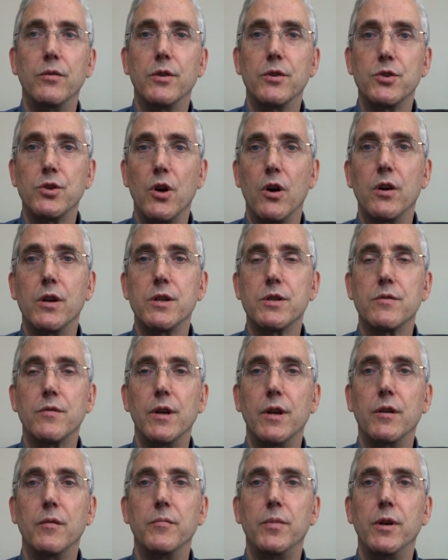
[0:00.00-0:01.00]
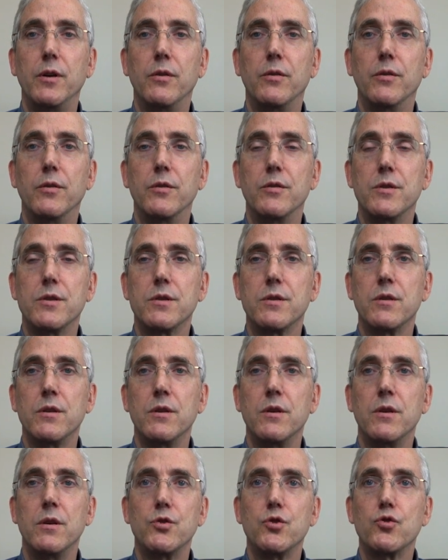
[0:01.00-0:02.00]
Charlotte Street Computers
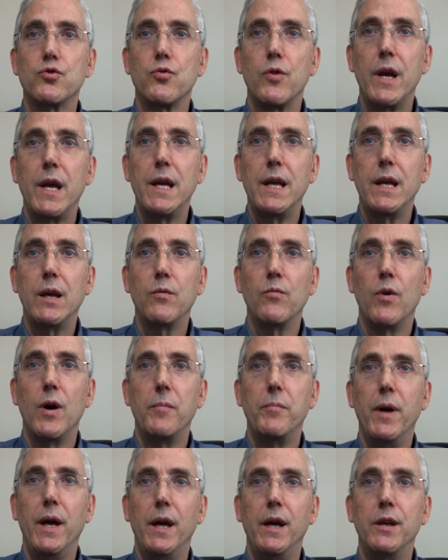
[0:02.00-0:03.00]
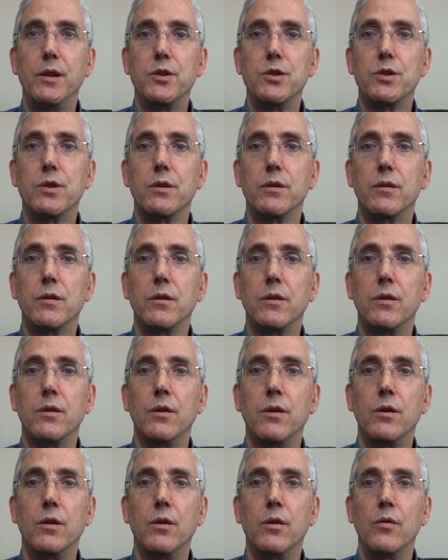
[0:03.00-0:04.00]
training webpage,
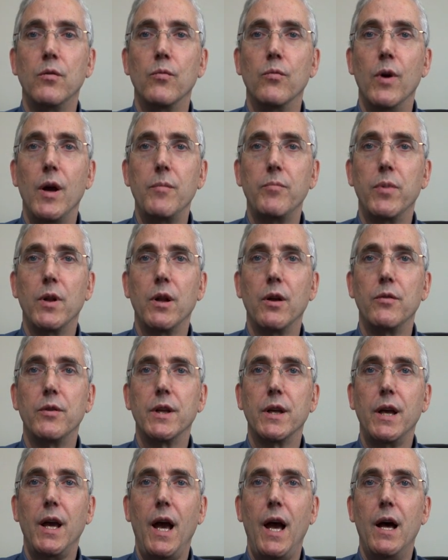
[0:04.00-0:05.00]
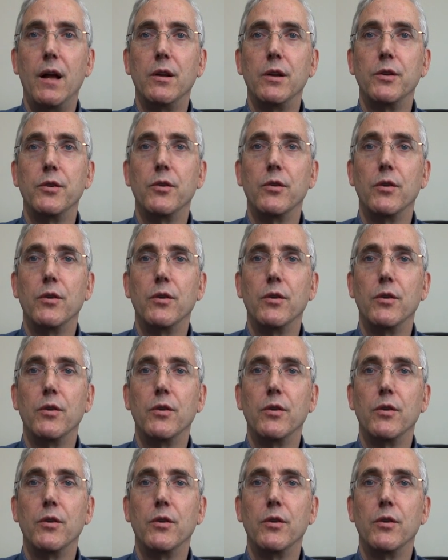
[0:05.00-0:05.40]
right below the calendar